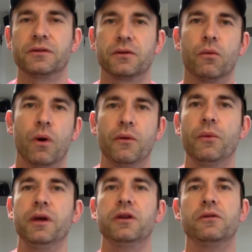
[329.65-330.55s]
So 1
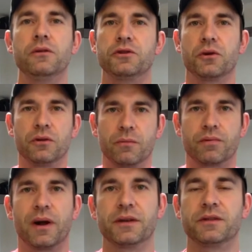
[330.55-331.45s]
week you do shoulder
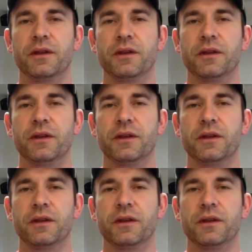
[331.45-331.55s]
press,